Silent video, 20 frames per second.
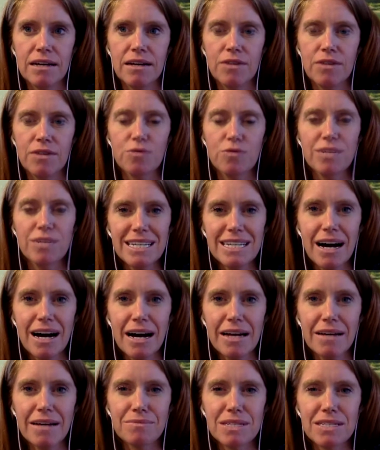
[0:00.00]
3
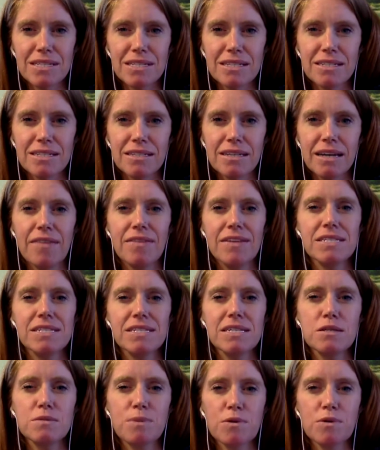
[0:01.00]
times. And this
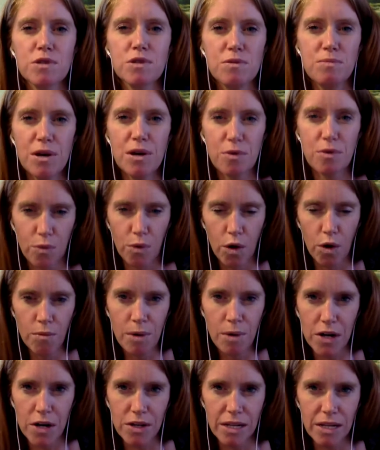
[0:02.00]
is supposed to be a role
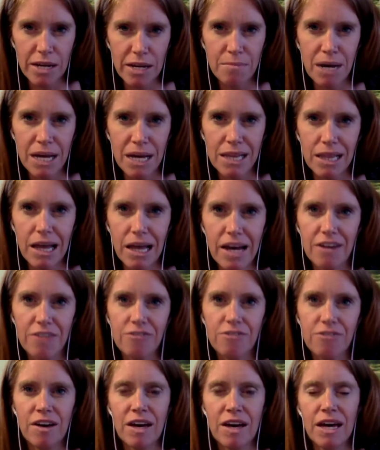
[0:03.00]
model in my
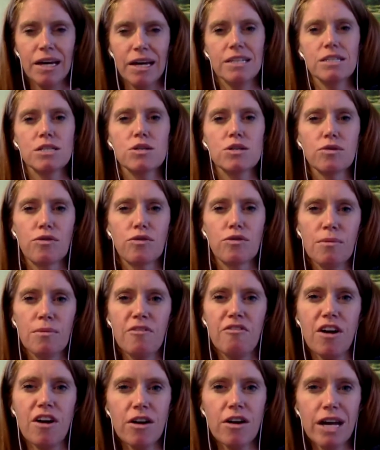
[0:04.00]
life. And so from a
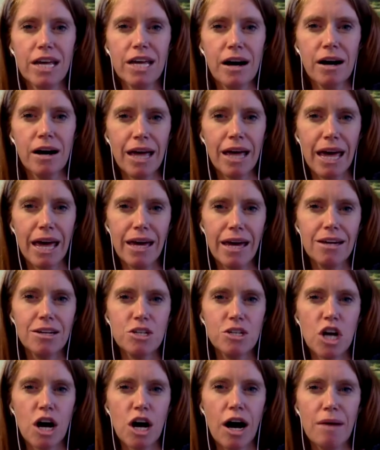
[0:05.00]
very young
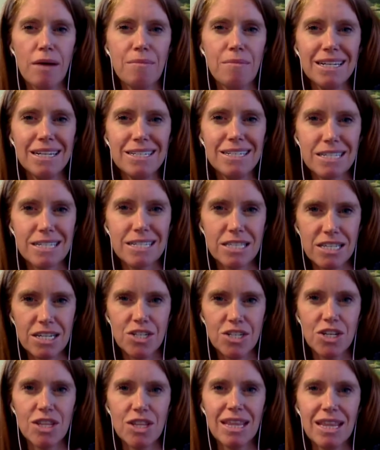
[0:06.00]
age, I made a
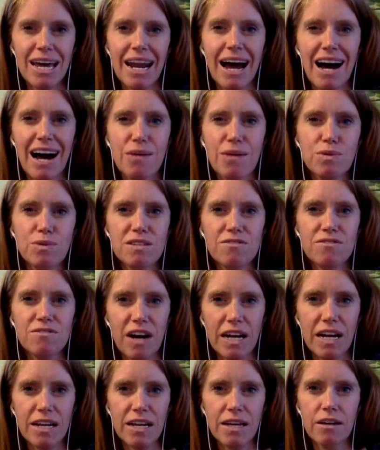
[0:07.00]
decision that I was
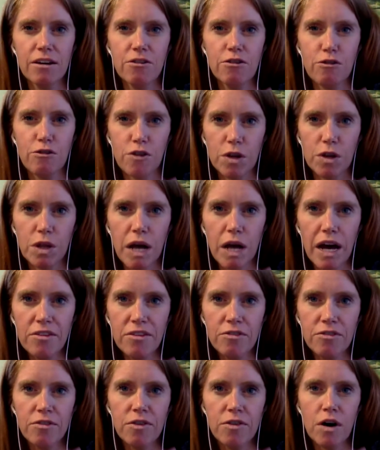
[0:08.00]
fighting for
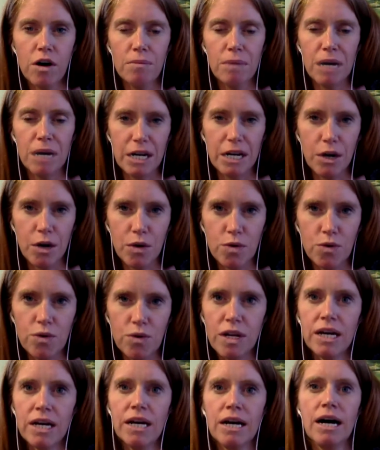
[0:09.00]
life on my
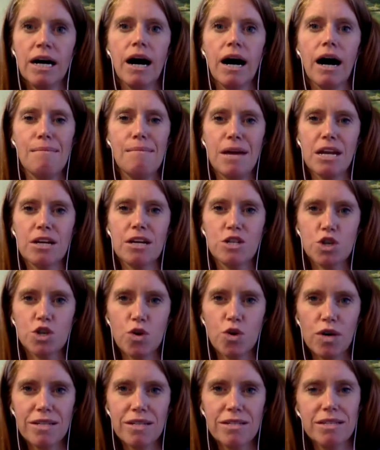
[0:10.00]
own. I made a
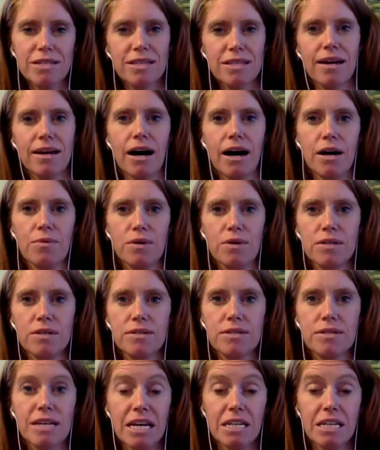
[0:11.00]
choice that I
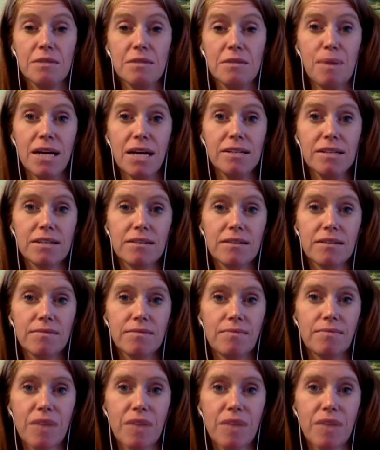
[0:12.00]
was independent.